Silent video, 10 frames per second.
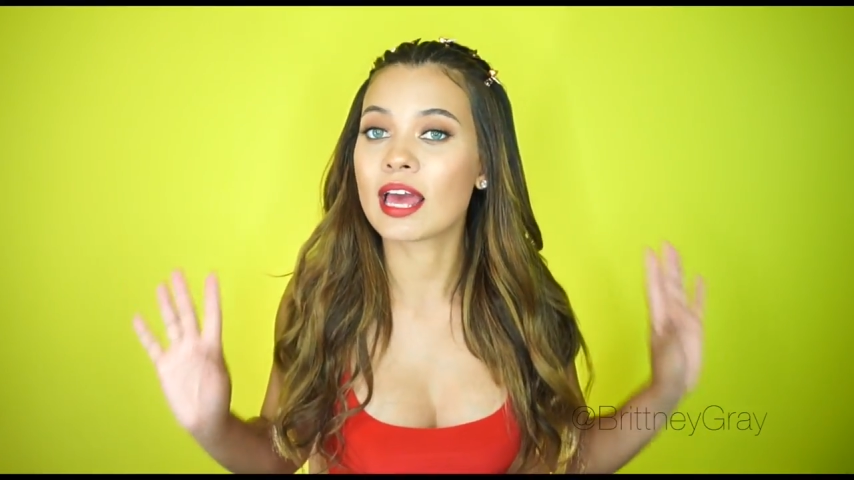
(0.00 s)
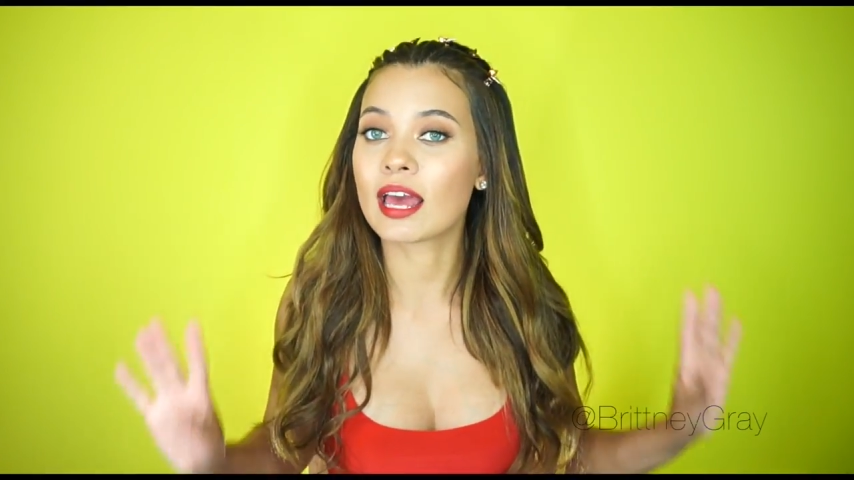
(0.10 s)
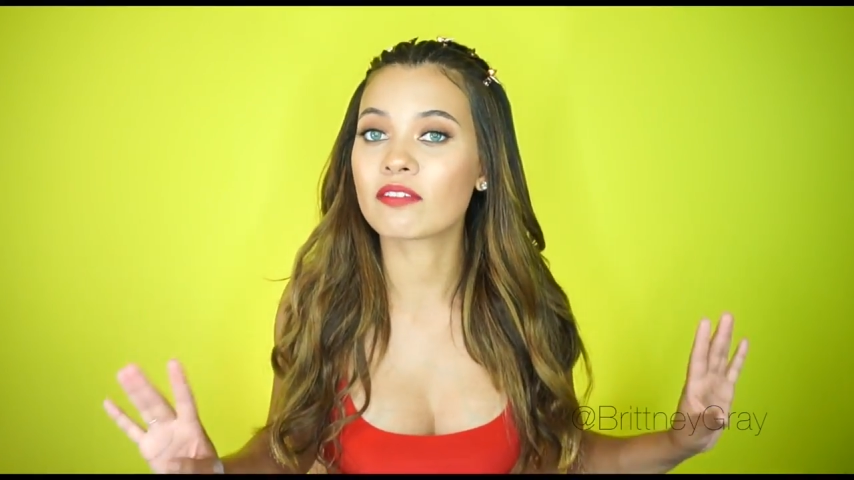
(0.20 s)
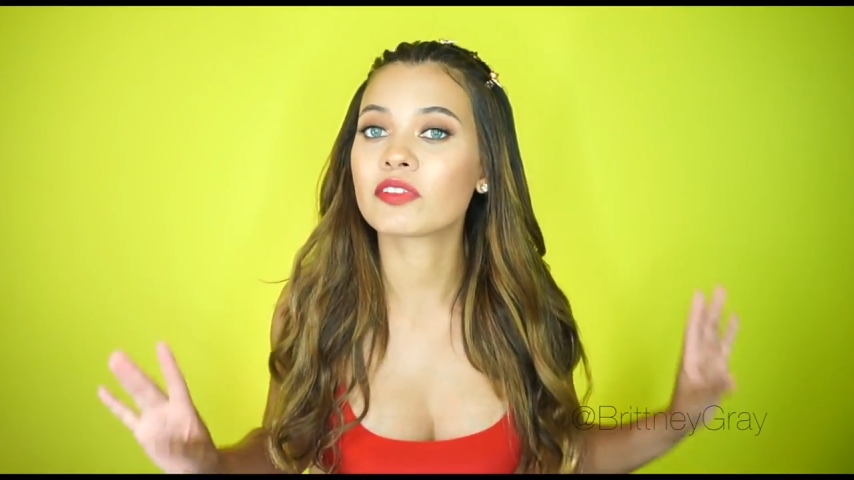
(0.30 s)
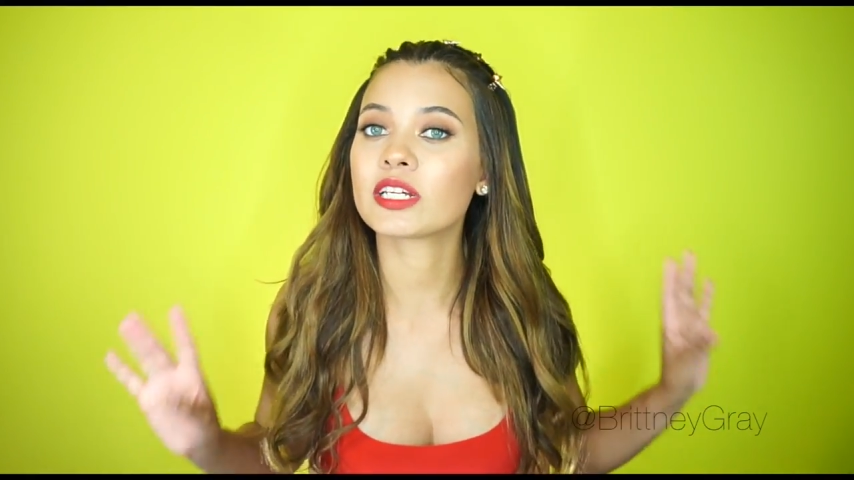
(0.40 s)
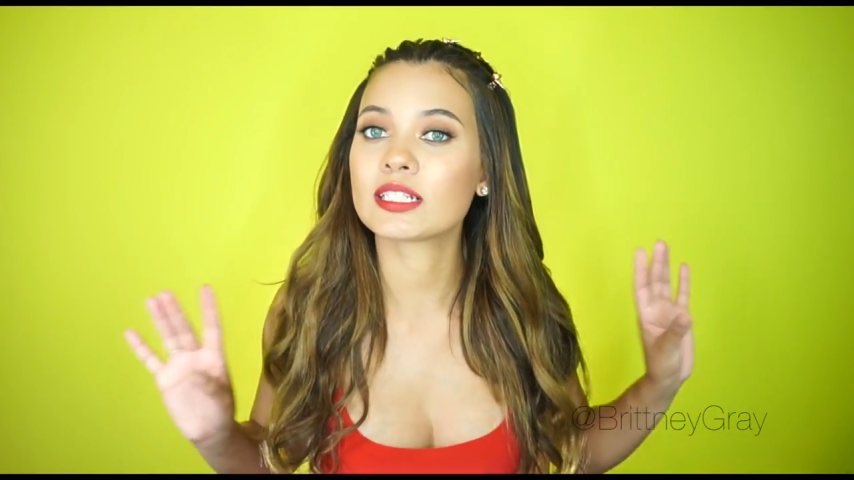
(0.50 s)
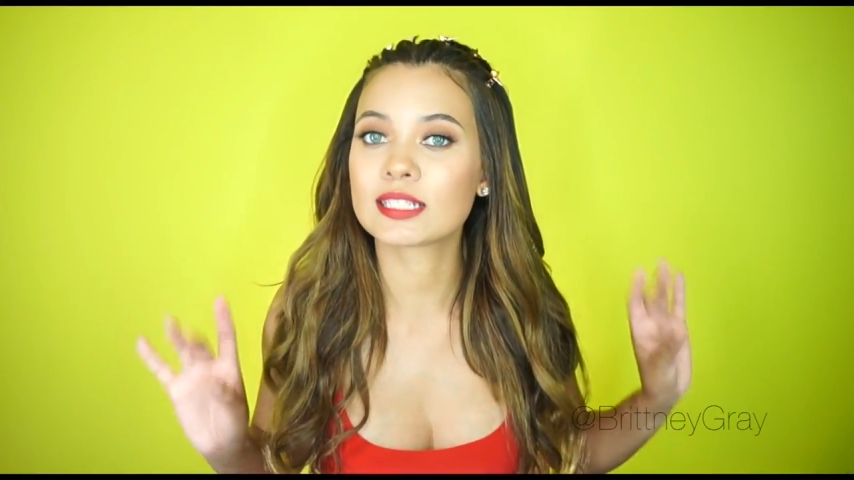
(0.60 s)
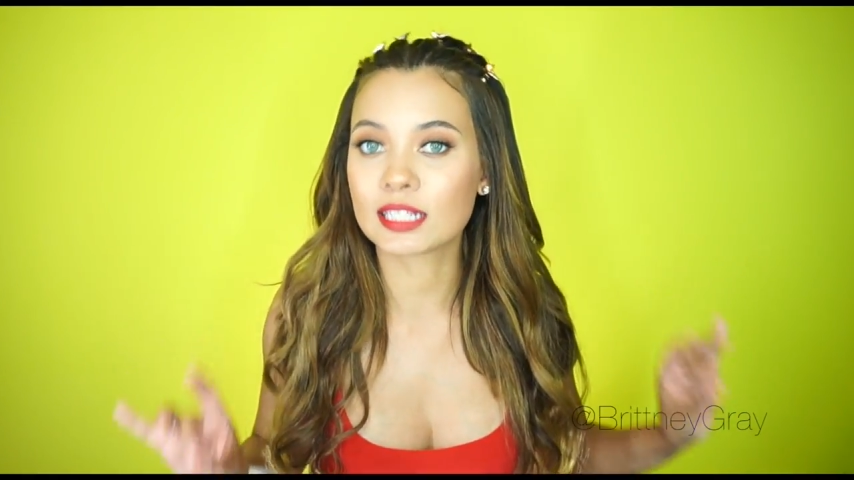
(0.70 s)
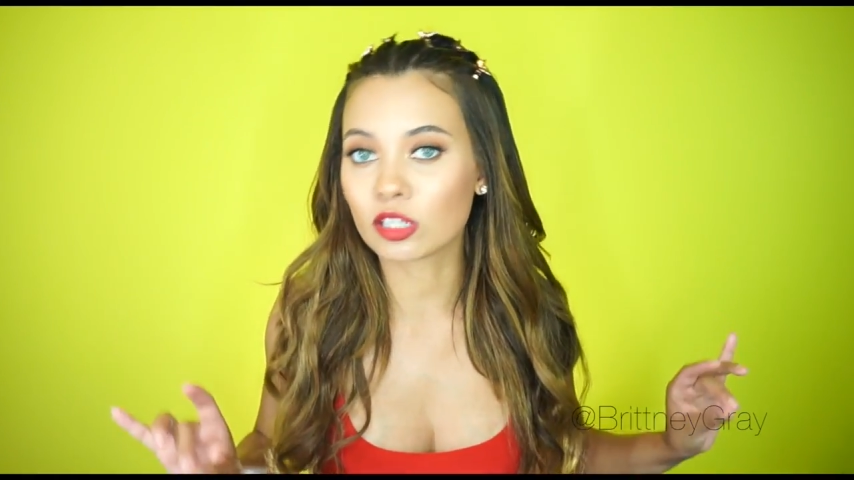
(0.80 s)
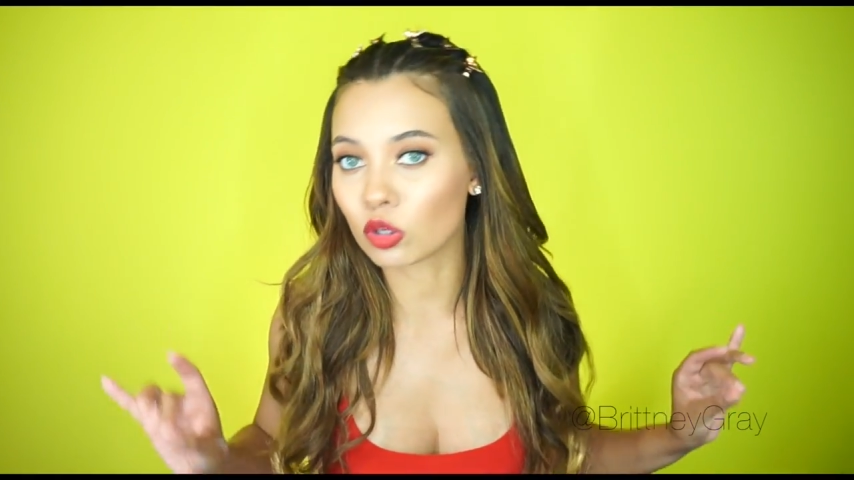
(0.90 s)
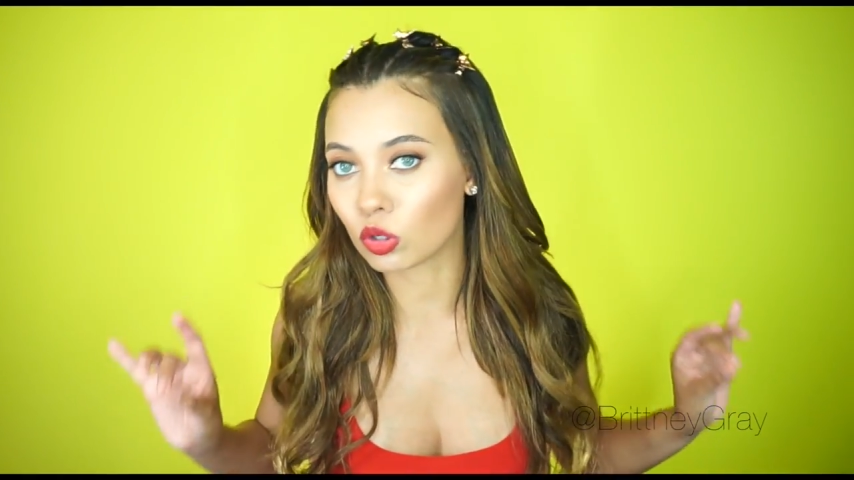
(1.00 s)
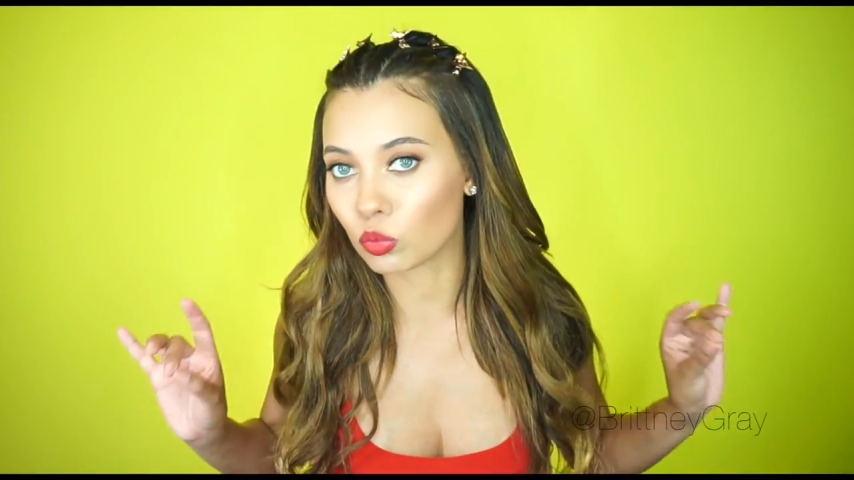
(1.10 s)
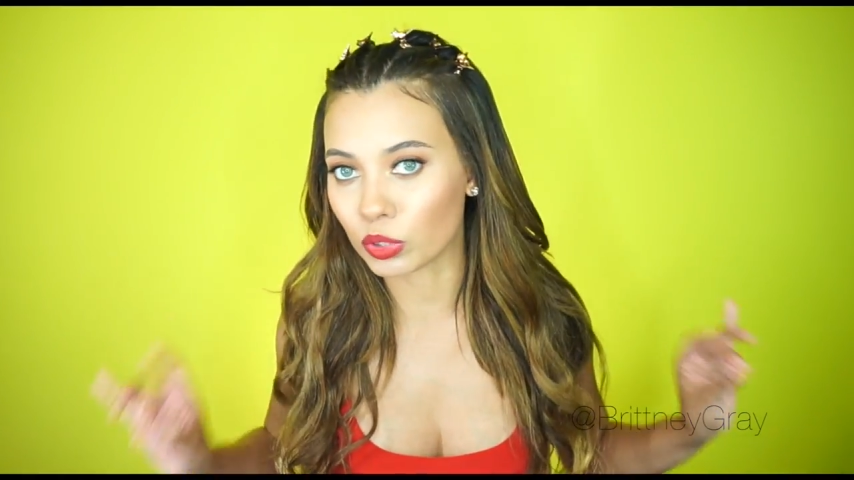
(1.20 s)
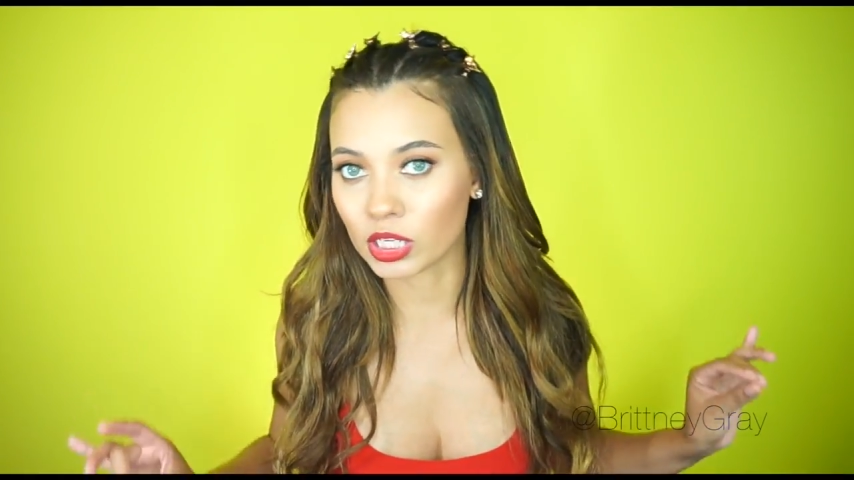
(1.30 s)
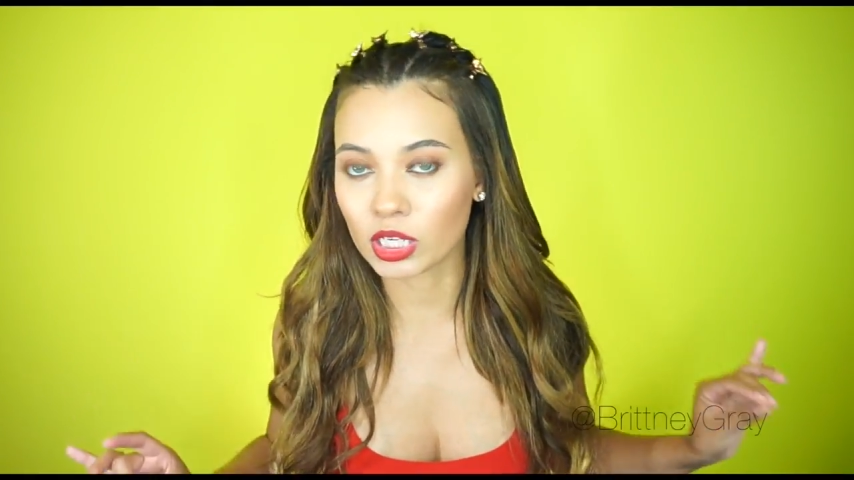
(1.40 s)
every single
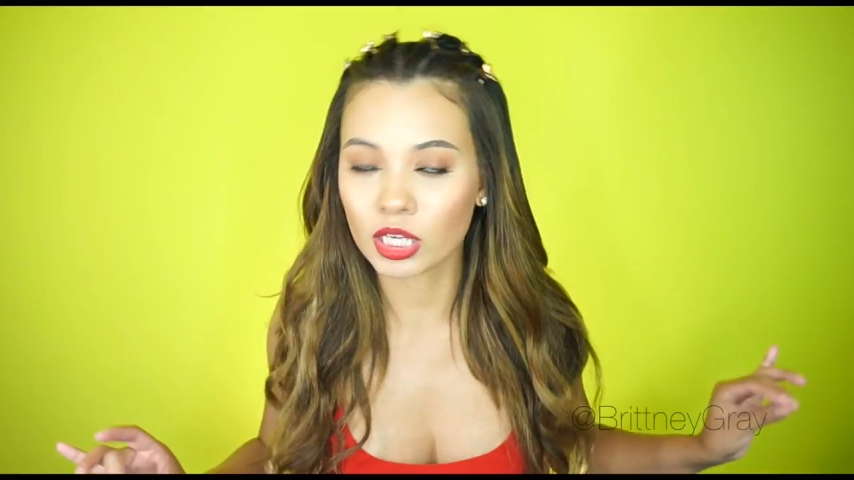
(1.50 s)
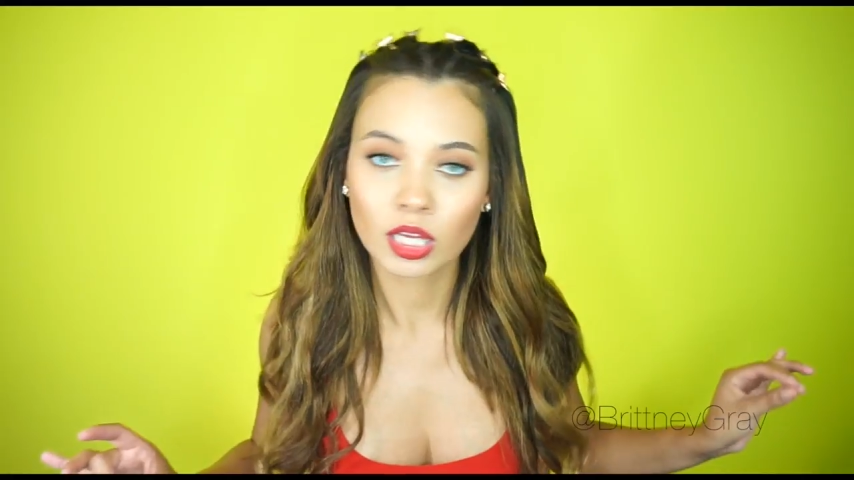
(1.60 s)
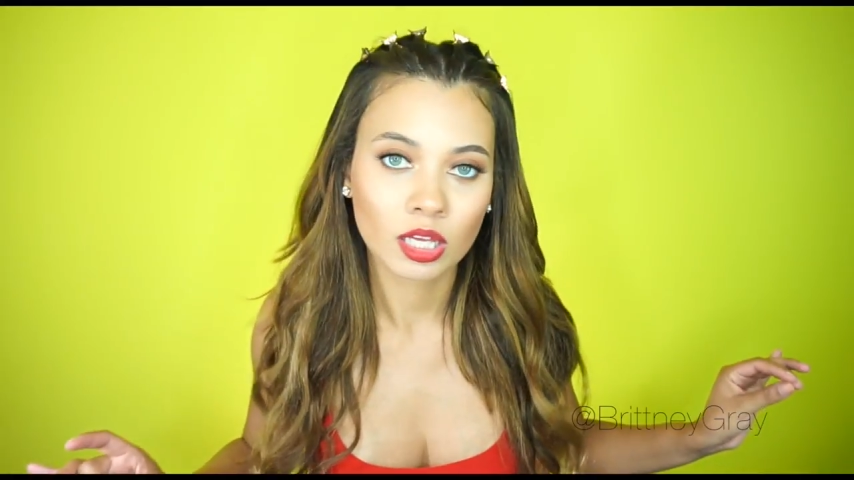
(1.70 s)
week.